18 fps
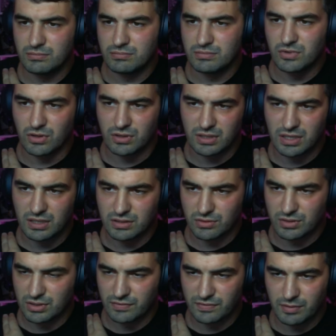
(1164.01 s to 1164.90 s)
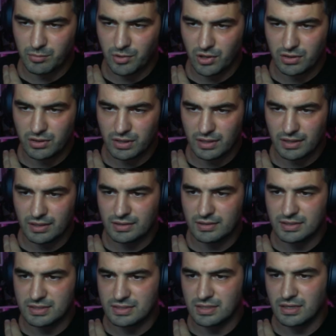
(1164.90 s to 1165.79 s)
or get rid of the blocker and kill
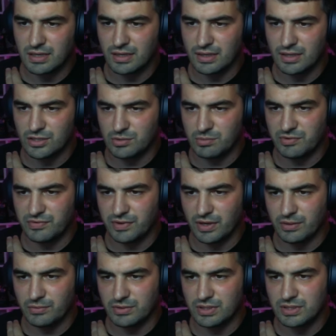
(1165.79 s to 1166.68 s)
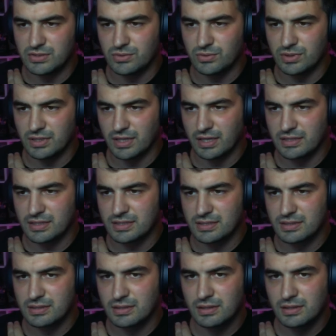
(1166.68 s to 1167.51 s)
this guy. I should be fine with these 2 attacks.